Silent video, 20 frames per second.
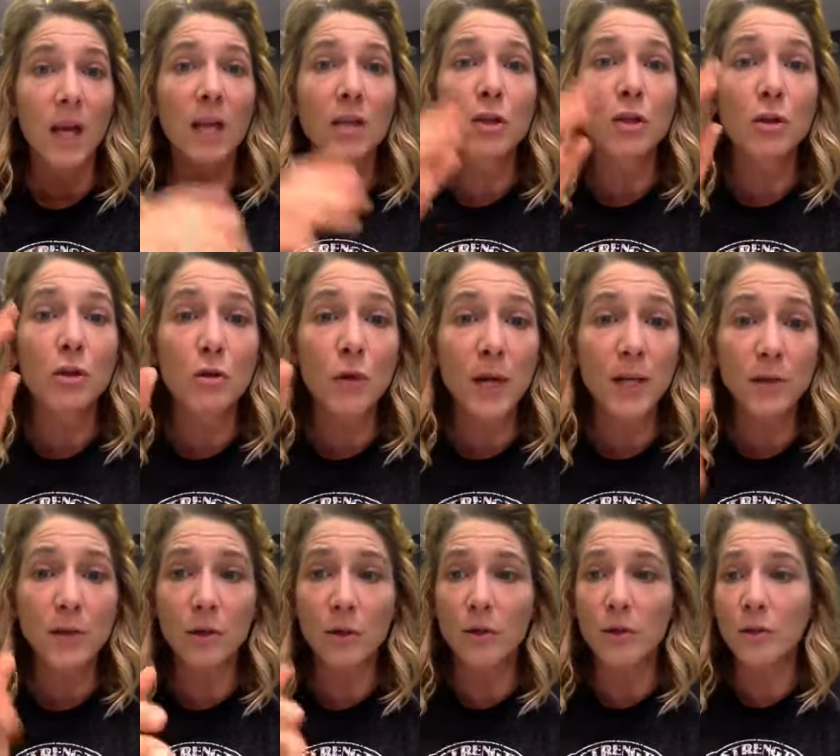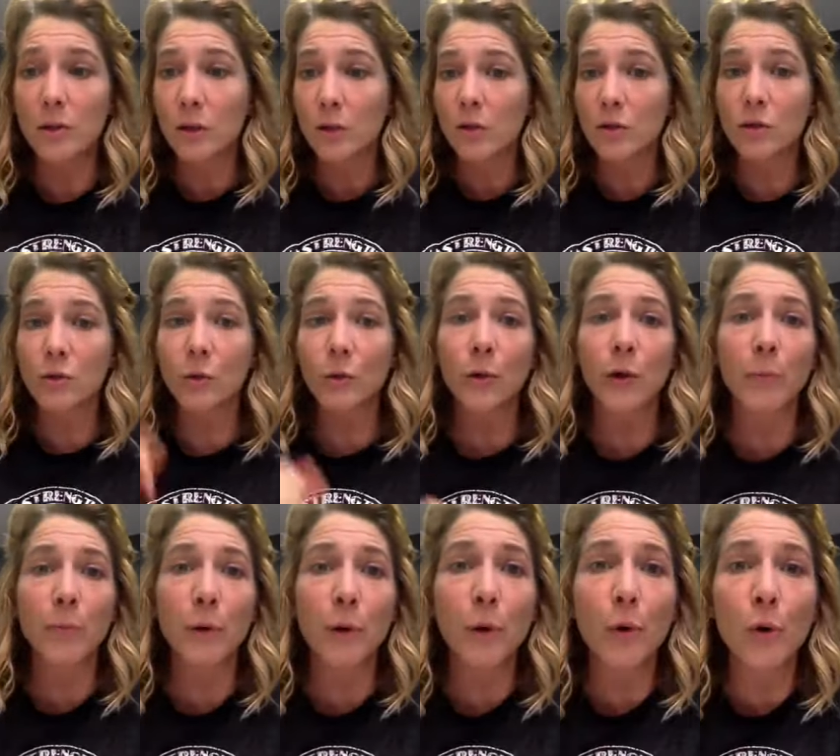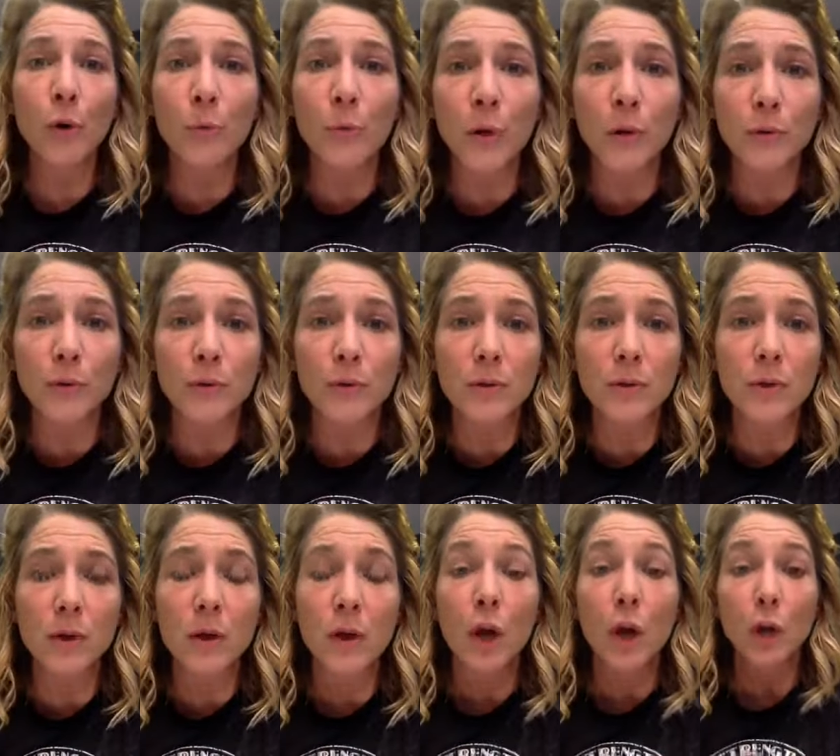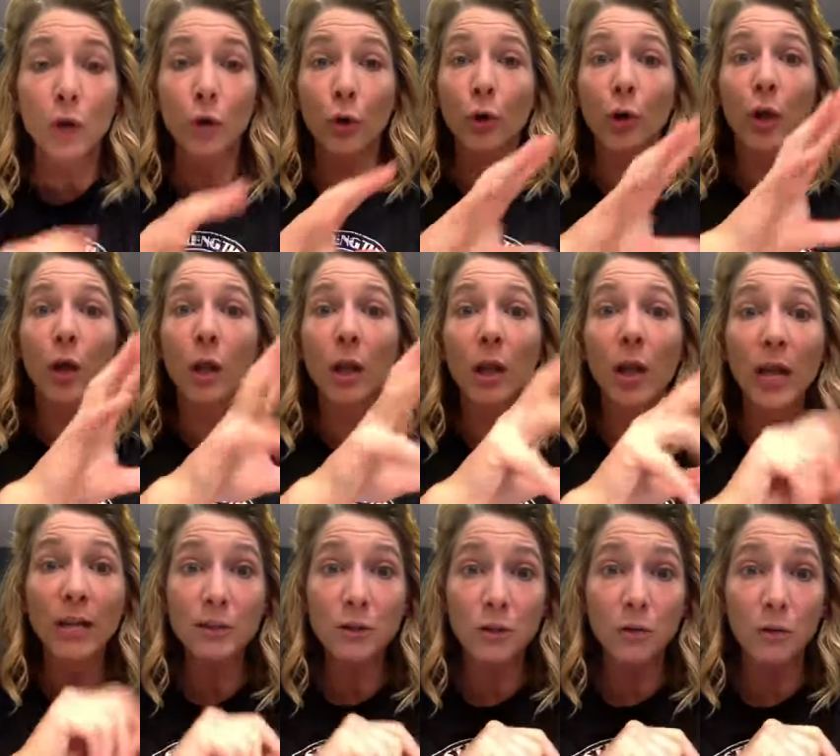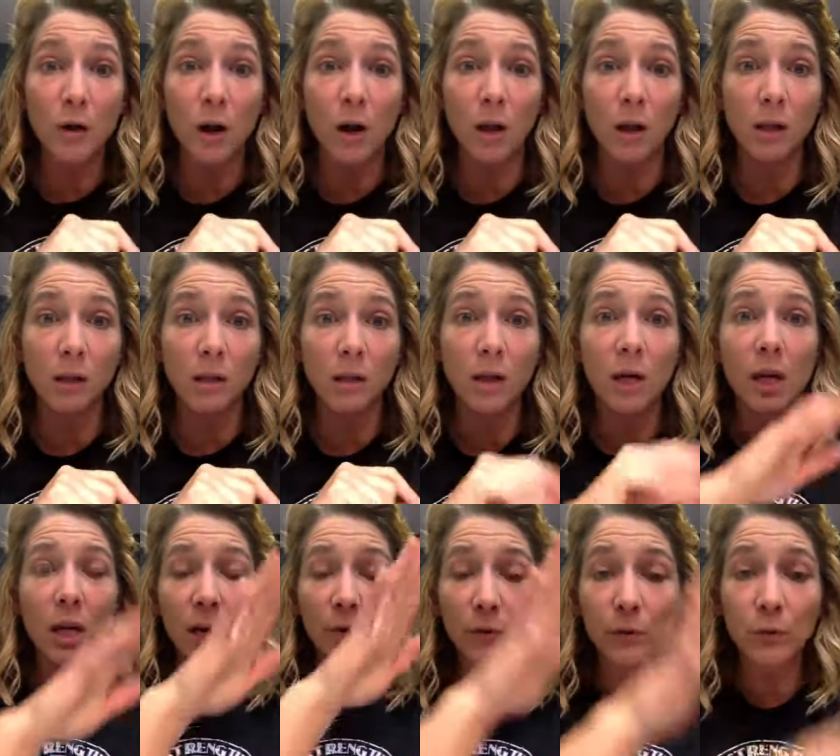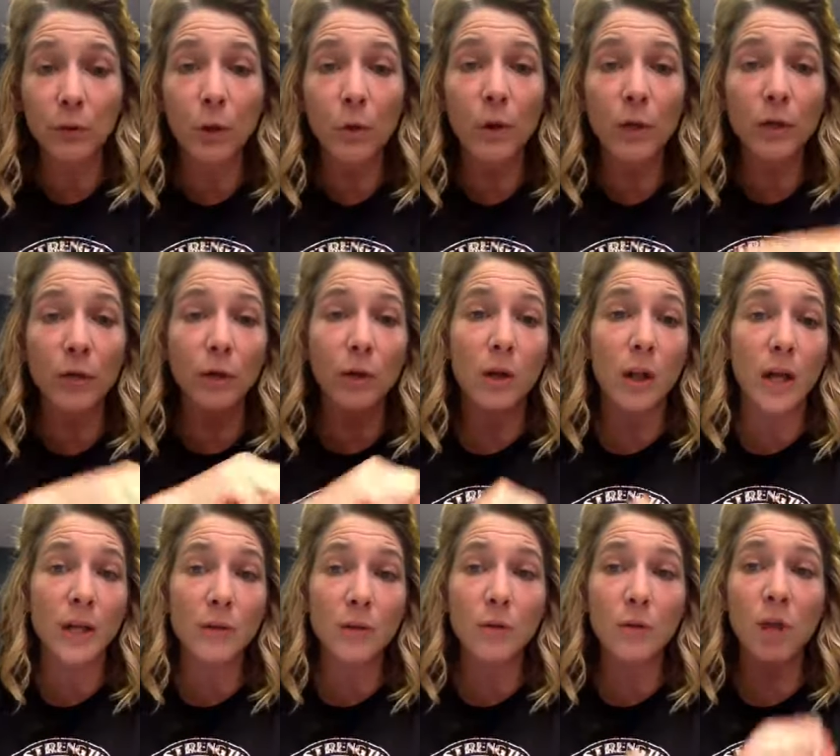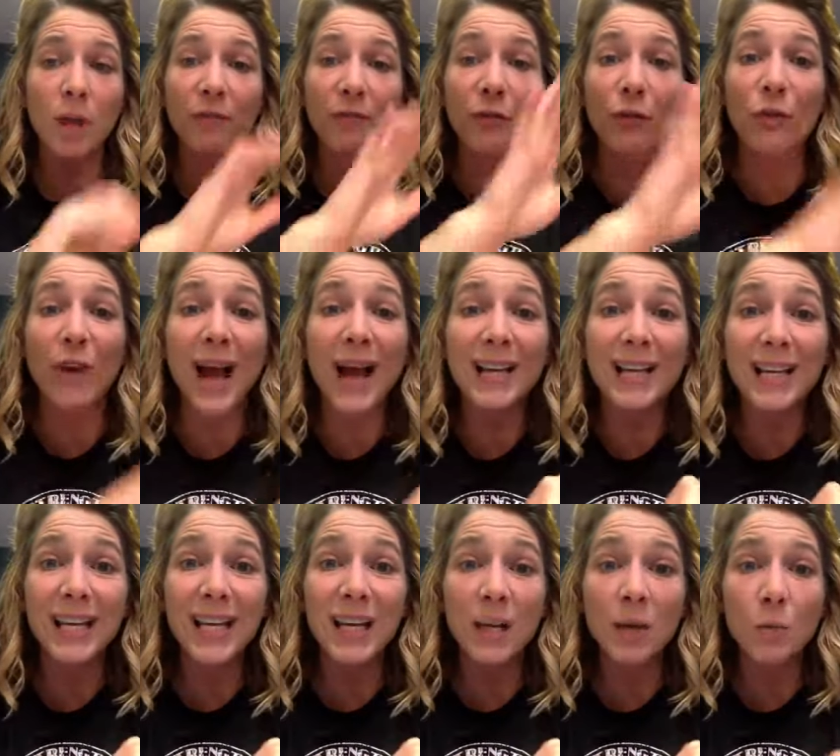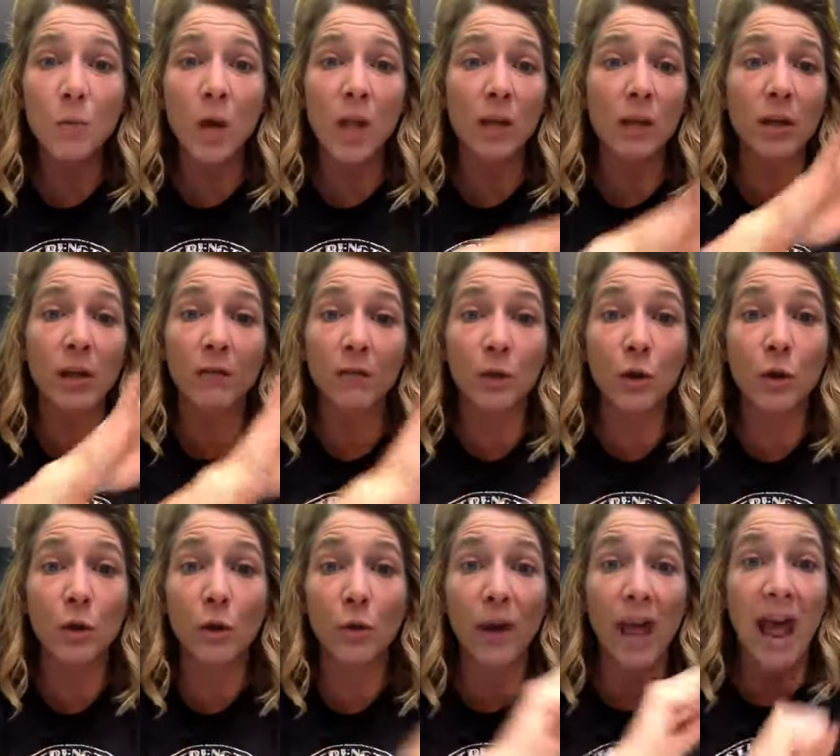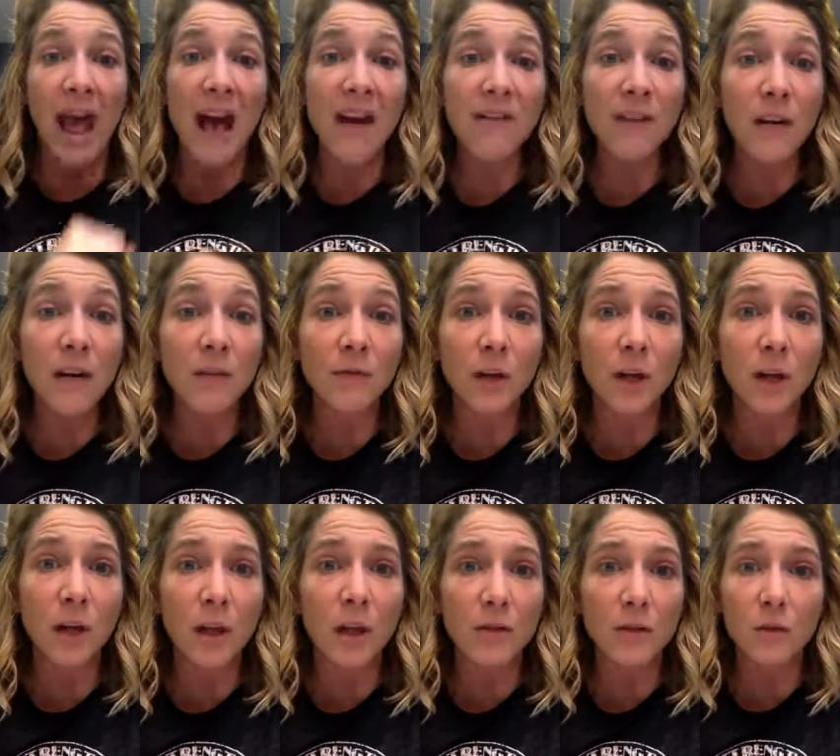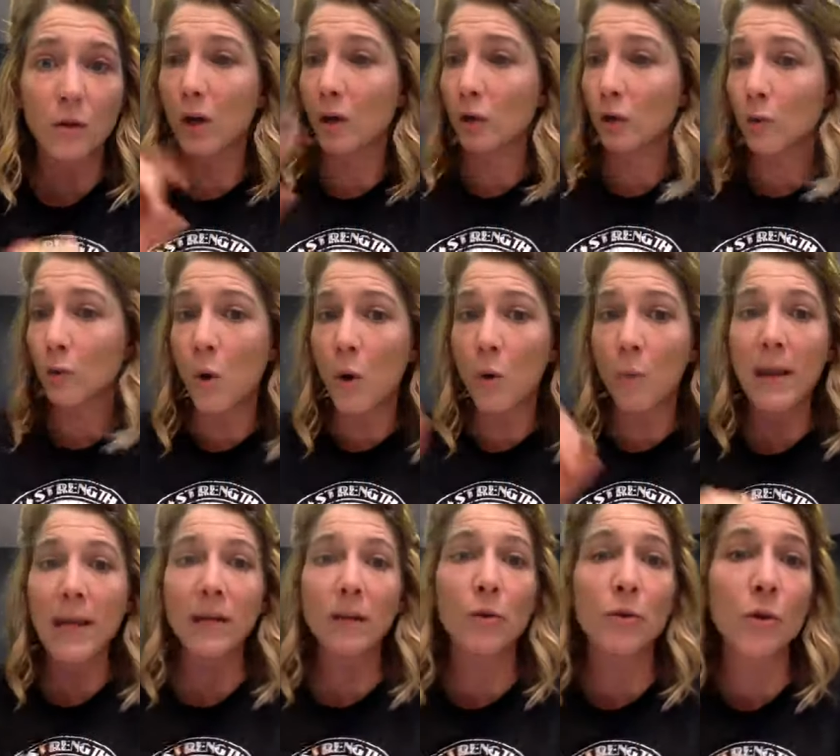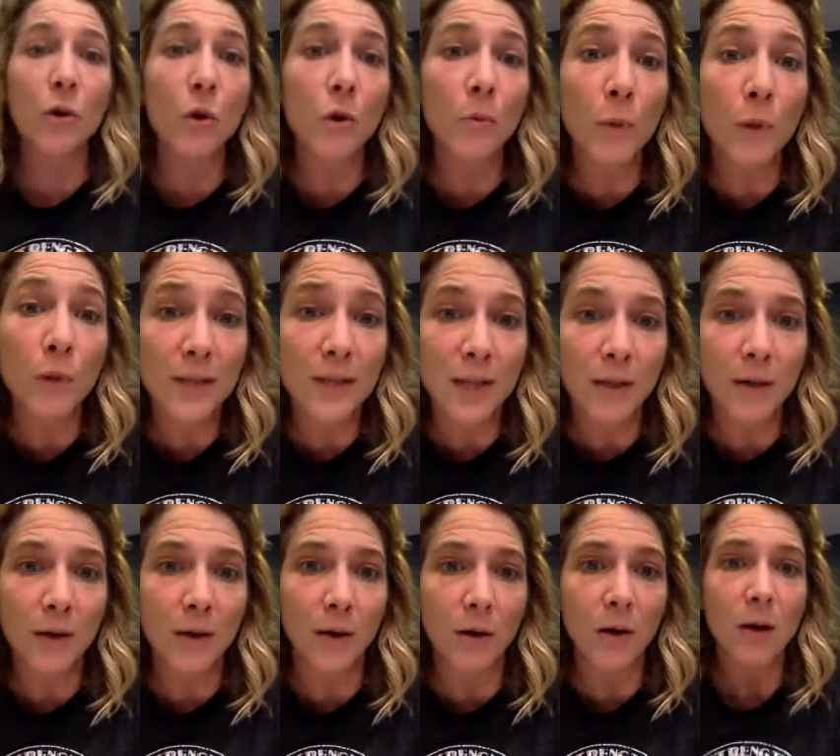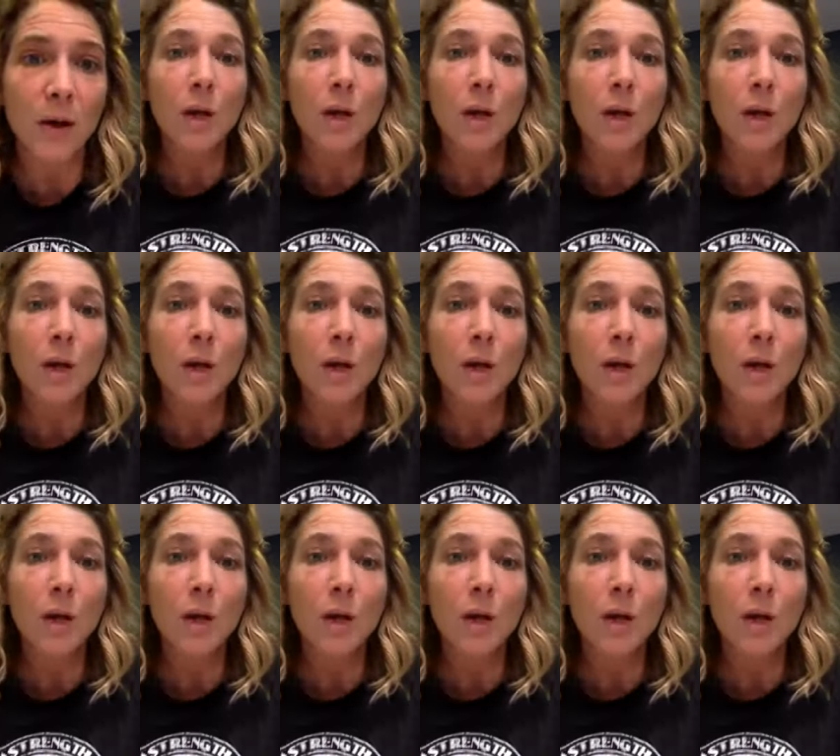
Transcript: Stressors screw up your hormones. Your cholesterol if you lower your cholesterol, if you're not eating well enough and you don't have enough cholesterol, you won't make those hormones either.